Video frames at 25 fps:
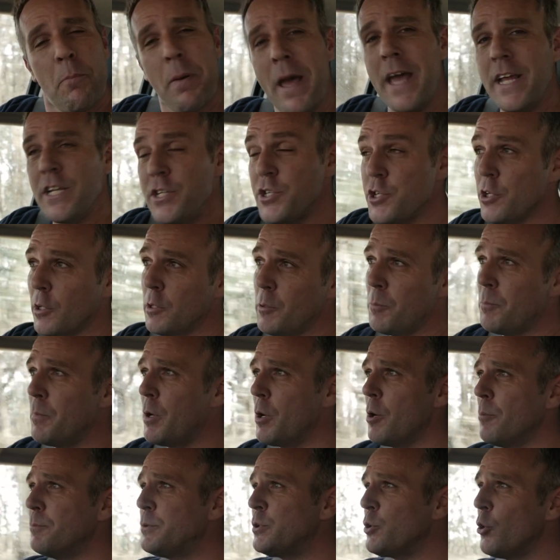pendulum
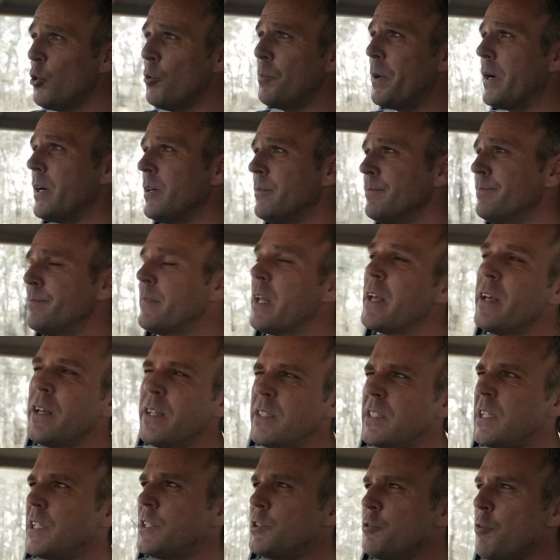absorber.
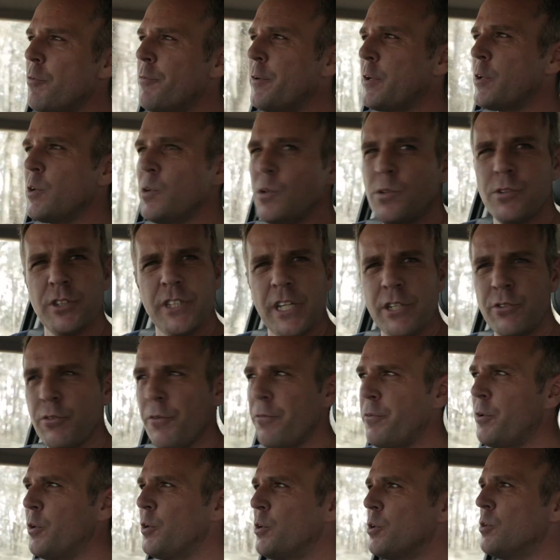Centrifugal,
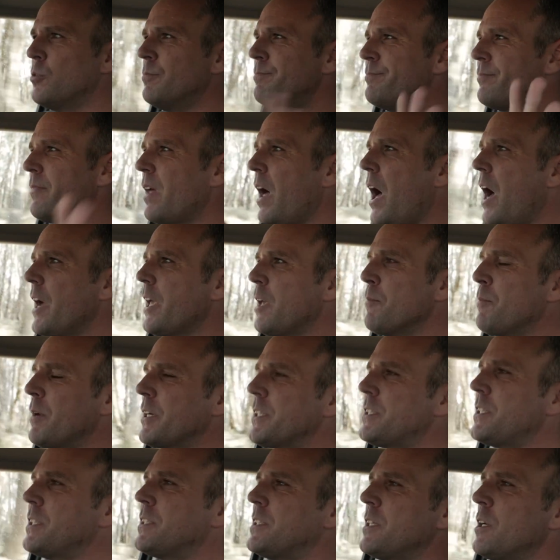argue
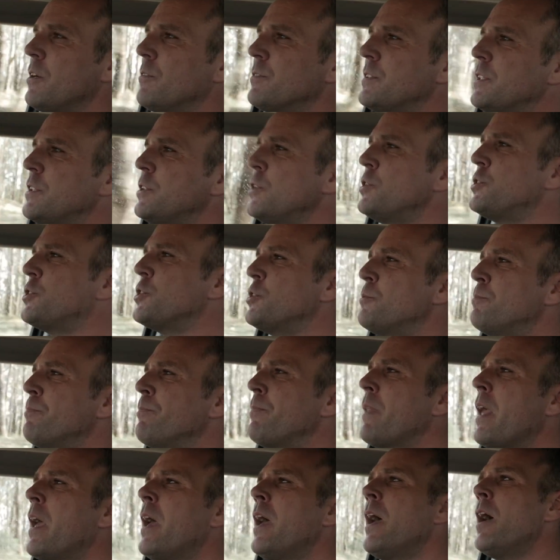amongst yourselves on YouTube.
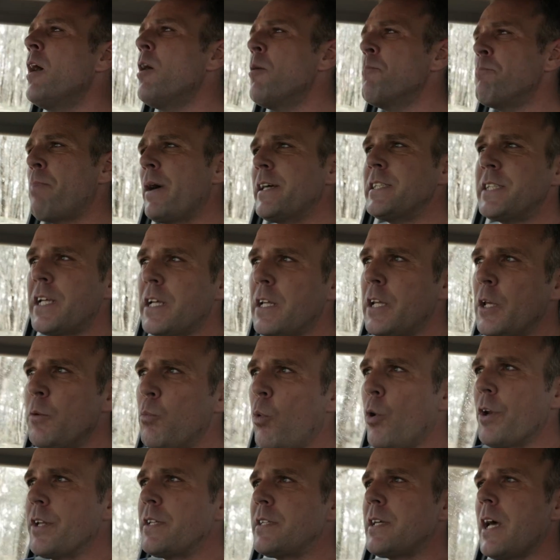Basically
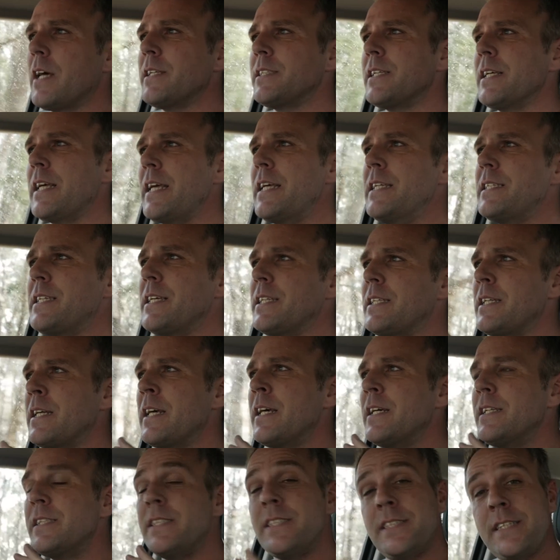what it does is it
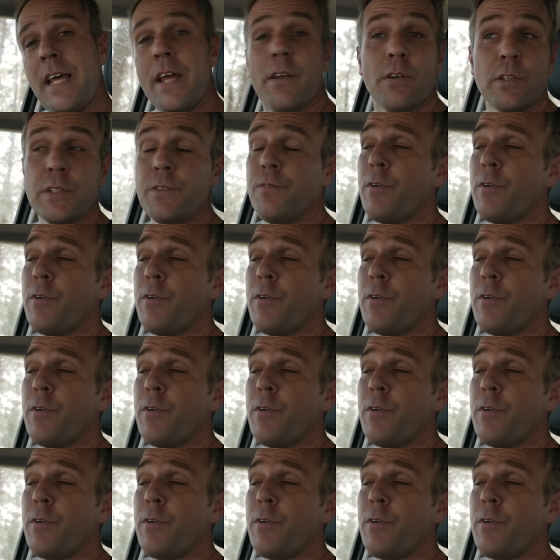settles